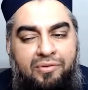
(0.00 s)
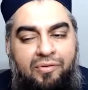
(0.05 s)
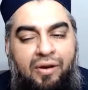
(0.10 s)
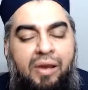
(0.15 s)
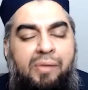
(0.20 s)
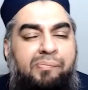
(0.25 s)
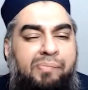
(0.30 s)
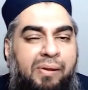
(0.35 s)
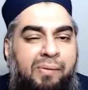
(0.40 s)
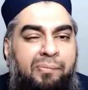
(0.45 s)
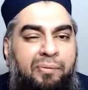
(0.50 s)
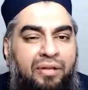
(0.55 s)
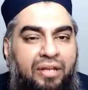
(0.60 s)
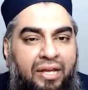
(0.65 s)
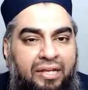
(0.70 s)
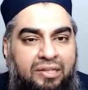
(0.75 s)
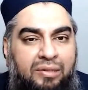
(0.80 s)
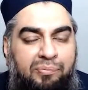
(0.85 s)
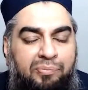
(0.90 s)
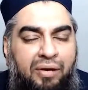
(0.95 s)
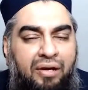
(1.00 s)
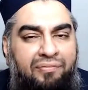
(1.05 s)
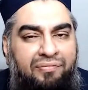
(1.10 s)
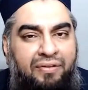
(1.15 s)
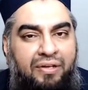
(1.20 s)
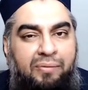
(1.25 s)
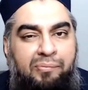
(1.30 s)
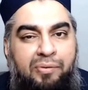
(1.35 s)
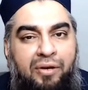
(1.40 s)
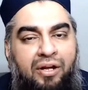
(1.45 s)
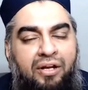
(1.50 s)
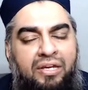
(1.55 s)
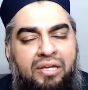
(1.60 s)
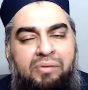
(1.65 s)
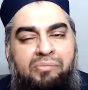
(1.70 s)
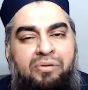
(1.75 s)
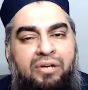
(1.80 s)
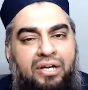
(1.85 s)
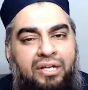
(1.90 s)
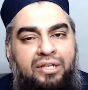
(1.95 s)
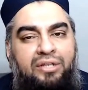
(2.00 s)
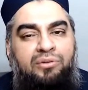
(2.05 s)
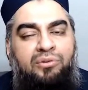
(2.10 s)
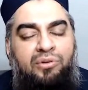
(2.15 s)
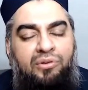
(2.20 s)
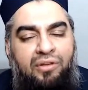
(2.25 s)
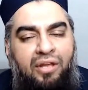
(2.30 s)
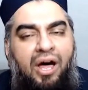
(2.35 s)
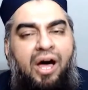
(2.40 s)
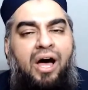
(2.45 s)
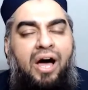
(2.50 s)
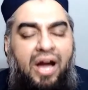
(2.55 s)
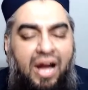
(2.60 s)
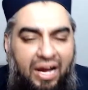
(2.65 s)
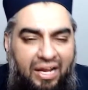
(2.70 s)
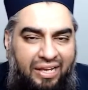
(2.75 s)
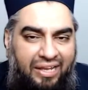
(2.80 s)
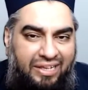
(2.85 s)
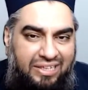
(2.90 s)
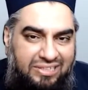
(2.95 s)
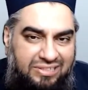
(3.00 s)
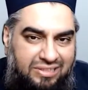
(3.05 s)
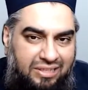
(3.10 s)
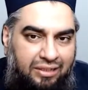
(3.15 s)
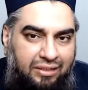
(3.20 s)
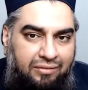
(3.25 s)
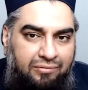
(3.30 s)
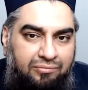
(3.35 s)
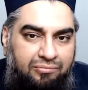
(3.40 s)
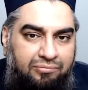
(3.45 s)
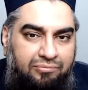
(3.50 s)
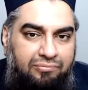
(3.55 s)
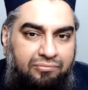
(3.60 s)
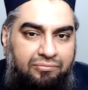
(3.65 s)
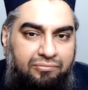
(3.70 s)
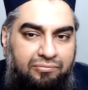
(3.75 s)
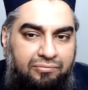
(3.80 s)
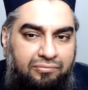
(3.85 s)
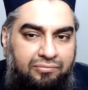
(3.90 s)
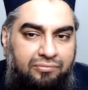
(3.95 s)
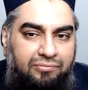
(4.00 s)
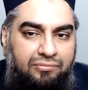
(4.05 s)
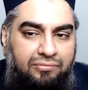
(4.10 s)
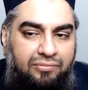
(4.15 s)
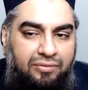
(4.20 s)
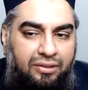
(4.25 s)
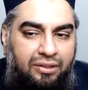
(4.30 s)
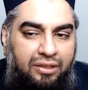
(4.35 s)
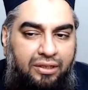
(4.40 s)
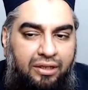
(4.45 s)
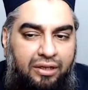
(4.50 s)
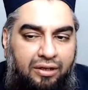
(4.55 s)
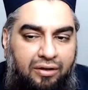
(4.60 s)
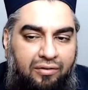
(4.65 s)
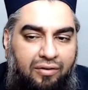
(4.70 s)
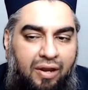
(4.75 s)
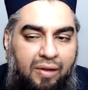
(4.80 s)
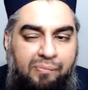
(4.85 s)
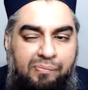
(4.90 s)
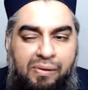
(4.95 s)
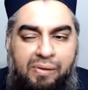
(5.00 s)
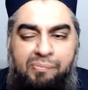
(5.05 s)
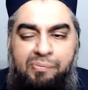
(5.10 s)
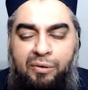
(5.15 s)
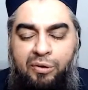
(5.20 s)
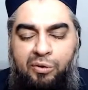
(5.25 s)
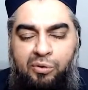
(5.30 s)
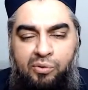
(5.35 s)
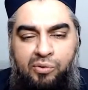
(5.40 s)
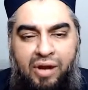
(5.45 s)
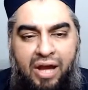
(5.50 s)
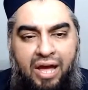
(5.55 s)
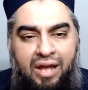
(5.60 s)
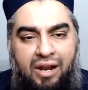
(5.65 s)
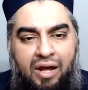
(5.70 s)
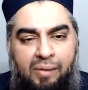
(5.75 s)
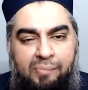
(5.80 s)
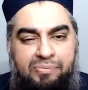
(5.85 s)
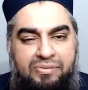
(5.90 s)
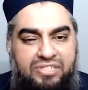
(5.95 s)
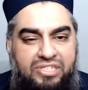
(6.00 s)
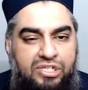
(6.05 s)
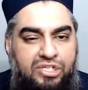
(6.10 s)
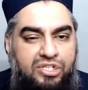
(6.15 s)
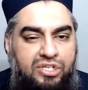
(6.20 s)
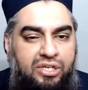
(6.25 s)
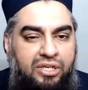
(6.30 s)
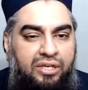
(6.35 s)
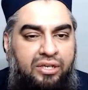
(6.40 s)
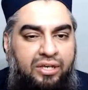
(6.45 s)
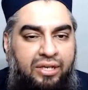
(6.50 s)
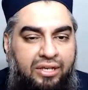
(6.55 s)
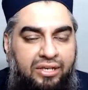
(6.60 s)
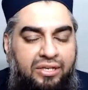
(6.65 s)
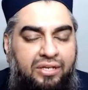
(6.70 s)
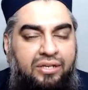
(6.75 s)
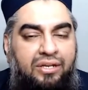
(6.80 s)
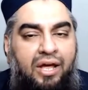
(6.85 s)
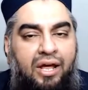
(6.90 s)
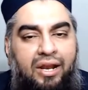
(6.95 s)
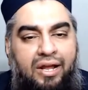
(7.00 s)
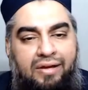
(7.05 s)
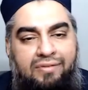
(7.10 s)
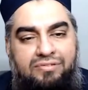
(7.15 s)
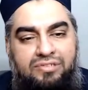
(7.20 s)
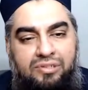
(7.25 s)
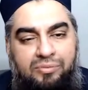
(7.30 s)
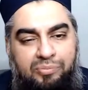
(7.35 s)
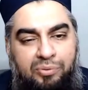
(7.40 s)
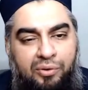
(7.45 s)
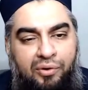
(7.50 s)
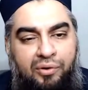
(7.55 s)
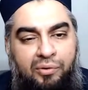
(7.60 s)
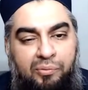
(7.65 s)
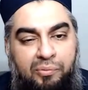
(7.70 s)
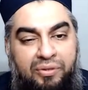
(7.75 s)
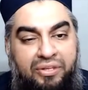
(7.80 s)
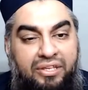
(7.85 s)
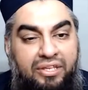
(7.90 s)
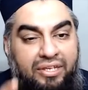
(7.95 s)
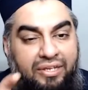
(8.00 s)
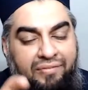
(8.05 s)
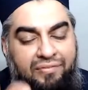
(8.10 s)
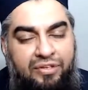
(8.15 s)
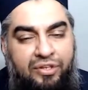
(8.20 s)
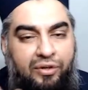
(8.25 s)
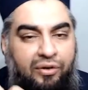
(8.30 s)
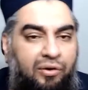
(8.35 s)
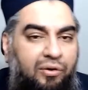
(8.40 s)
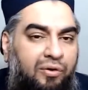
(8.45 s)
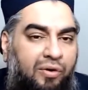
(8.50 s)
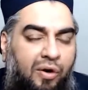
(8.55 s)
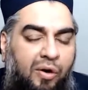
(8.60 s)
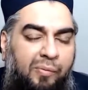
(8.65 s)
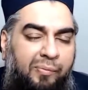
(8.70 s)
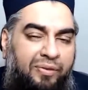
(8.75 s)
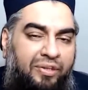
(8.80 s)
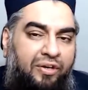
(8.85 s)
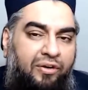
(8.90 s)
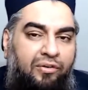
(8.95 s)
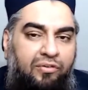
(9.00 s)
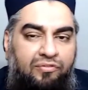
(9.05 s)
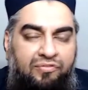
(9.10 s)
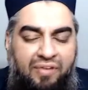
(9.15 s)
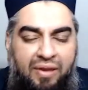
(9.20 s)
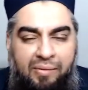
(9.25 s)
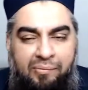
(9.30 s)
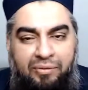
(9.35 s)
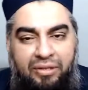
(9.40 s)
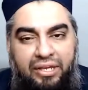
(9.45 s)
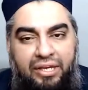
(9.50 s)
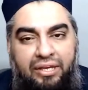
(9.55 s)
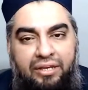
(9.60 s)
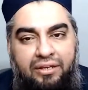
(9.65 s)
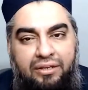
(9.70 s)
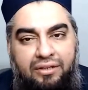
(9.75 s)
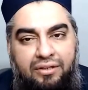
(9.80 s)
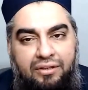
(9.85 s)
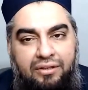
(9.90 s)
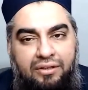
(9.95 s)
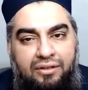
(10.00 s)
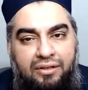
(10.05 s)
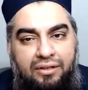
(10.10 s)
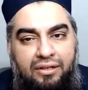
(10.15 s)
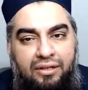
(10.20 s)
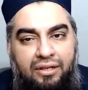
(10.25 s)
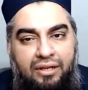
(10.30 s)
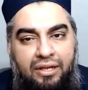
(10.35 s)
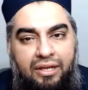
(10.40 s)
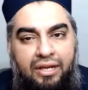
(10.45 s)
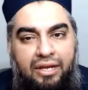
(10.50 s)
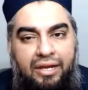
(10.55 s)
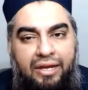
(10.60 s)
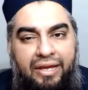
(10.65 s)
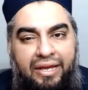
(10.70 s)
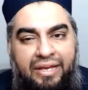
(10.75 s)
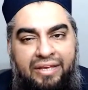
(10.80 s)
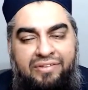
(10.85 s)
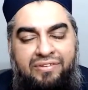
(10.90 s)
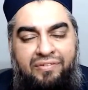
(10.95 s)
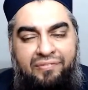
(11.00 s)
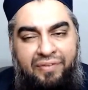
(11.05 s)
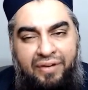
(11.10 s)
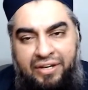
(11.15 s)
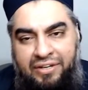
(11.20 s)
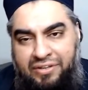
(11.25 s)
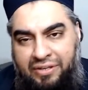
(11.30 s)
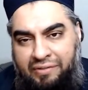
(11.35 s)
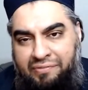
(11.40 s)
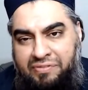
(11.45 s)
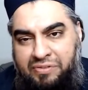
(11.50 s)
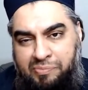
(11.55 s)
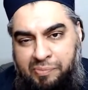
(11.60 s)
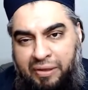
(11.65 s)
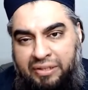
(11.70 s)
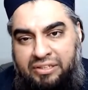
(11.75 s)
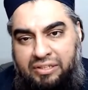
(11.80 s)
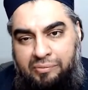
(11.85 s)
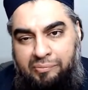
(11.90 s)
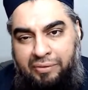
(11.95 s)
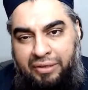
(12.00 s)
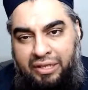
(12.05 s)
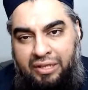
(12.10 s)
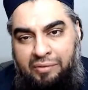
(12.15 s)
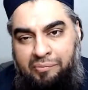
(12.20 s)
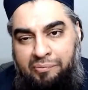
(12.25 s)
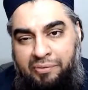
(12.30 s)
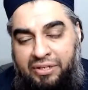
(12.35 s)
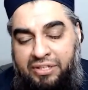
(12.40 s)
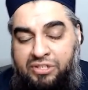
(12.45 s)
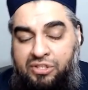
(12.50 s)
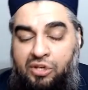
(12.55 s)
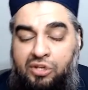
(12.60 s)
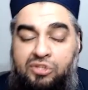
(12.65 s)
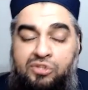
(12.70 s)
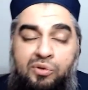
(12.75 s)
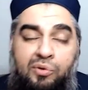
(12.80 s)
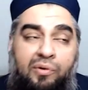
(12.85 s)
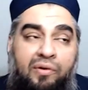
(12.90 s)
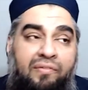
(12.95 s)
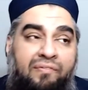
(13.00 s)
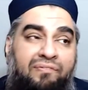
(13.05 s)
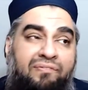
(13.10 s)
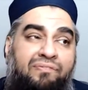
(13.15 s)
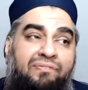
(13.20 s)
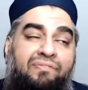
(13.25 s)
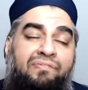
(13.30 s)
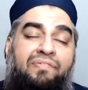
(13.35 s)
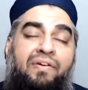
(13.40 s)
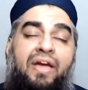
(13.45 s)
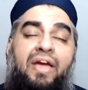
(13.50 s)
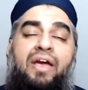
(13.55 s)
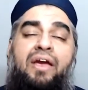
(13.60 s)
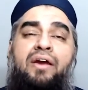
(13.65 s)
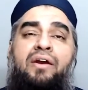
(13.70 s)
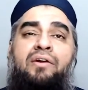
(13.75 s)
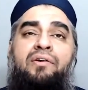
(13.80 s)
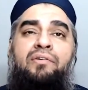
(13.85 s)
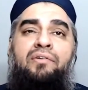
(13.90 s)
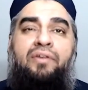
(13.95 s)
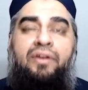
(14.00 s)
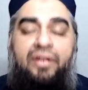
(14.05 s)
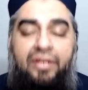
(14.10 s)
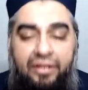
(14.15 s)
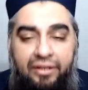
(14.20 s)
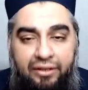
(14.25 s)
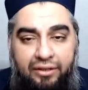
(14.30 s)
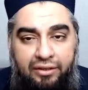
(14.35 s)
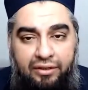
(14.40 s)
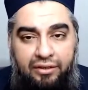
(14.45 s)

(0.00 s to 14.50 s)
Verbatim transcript: great people like the Prophet Ibrahim Khalilullah alayhi salam, right? People who had opposition and did not have support within even their own home and their own family. It's a very tough spot to be in, but it's also a very